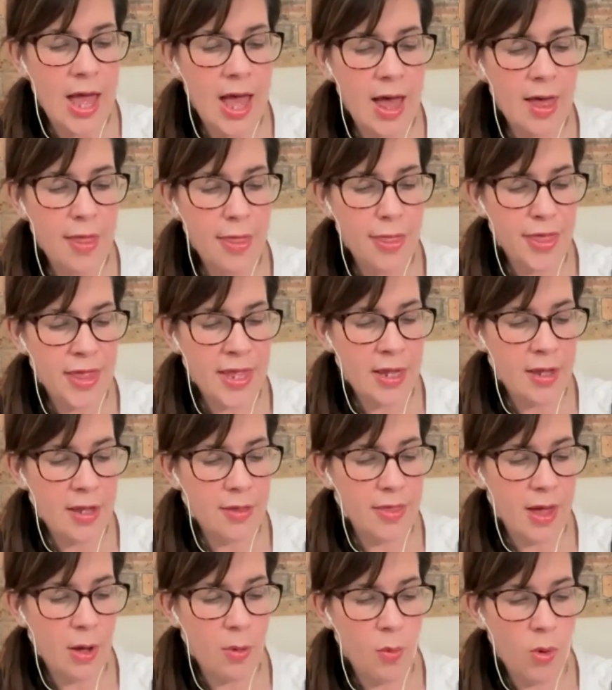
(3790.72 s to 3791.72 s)
I
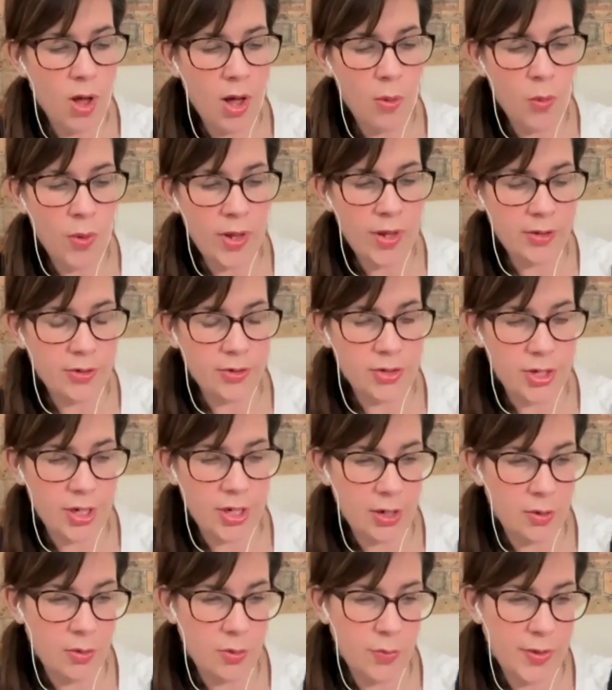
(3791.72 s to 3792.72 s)
think that what I will
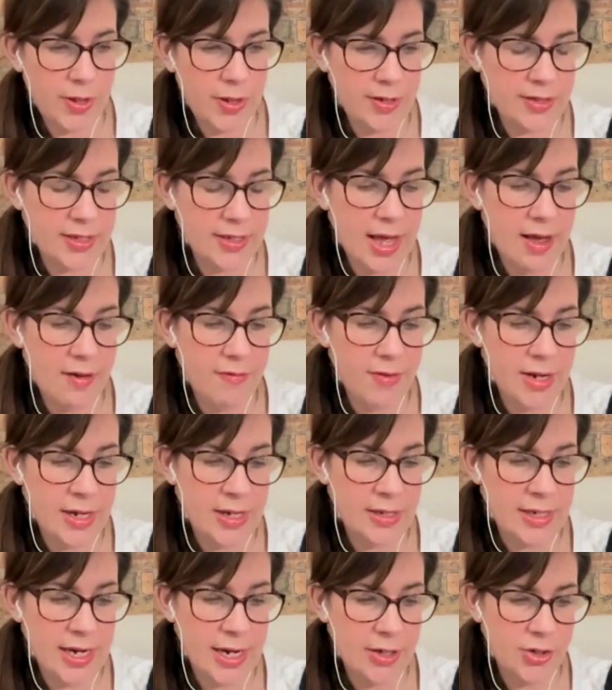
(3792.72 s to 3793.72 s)
do, because I have an
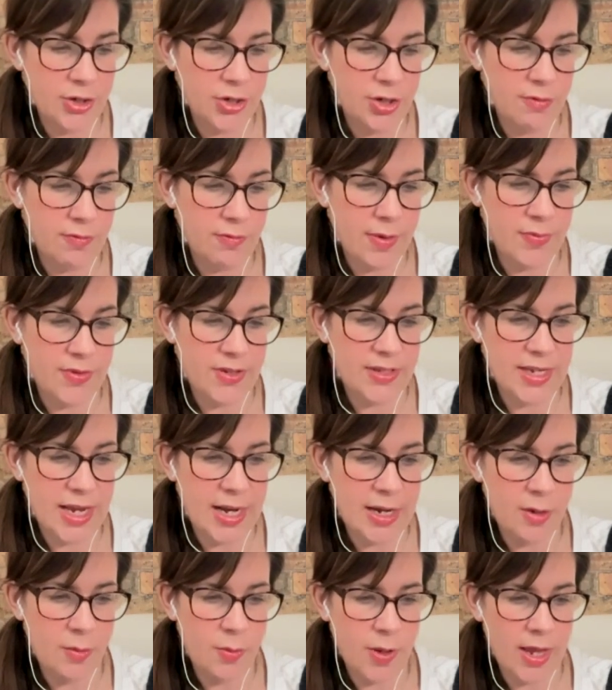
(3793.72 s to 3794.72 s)
intention around this
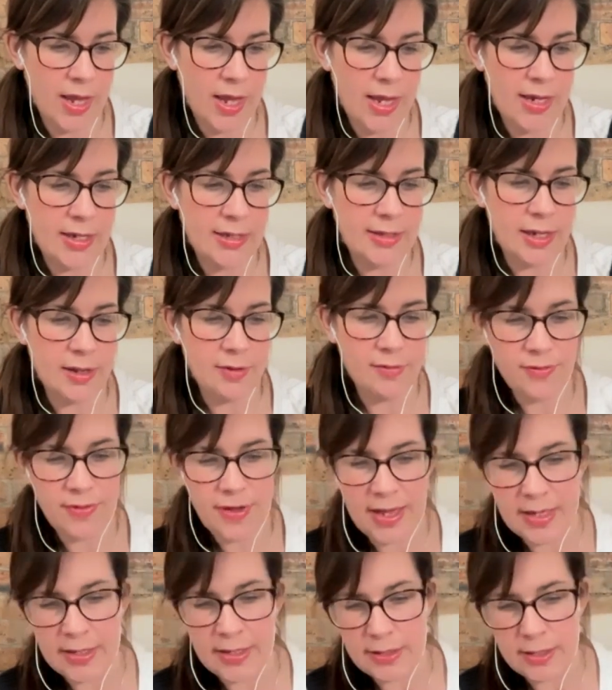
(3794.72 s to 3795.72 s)
anyway, is I'll
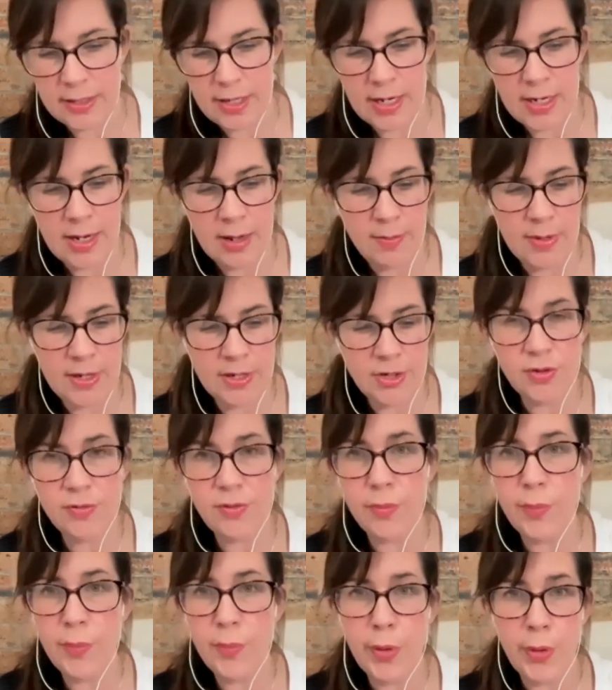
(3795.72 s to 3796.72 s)
find an image
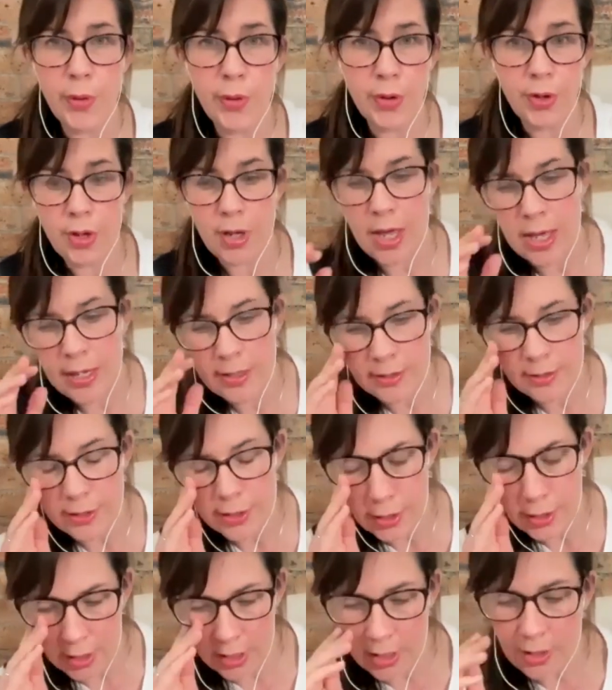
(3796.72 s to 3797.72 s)
of a book
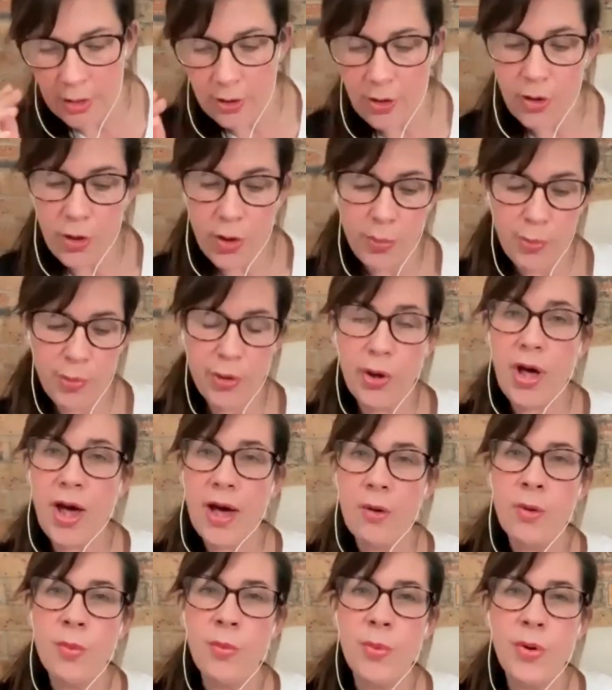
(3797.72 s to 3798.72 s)
and cut a book
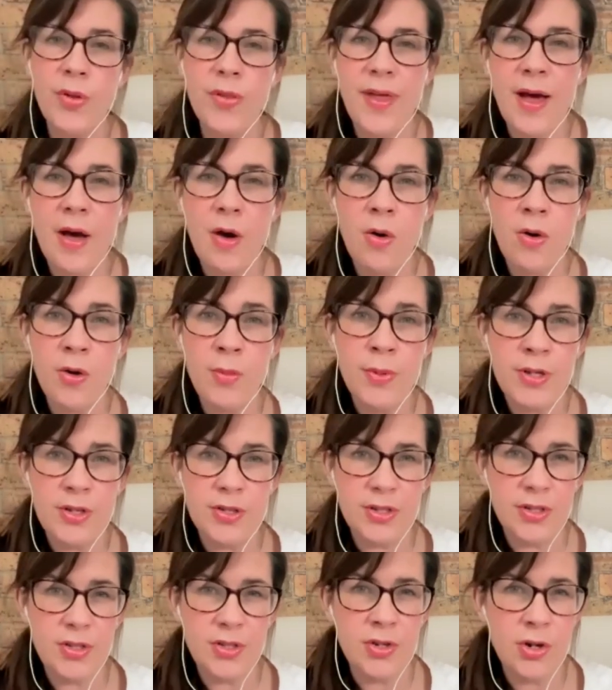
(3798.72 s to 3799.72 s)
out and put that on
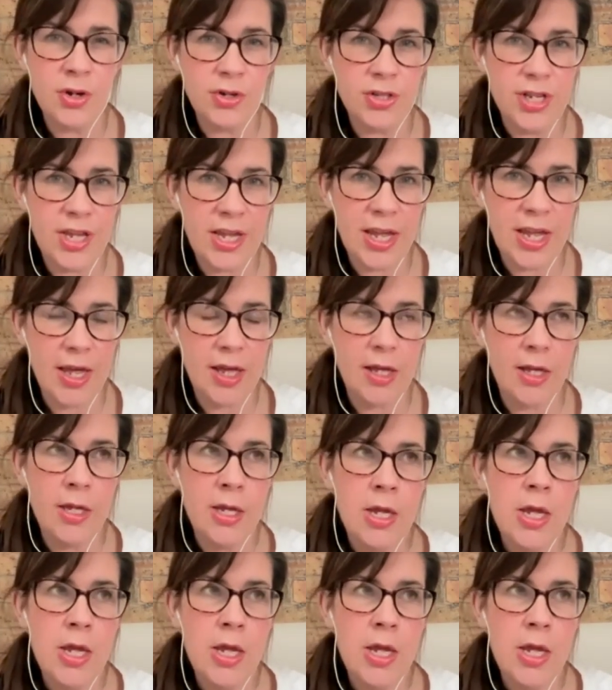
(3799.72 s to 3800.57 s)
because it's not here.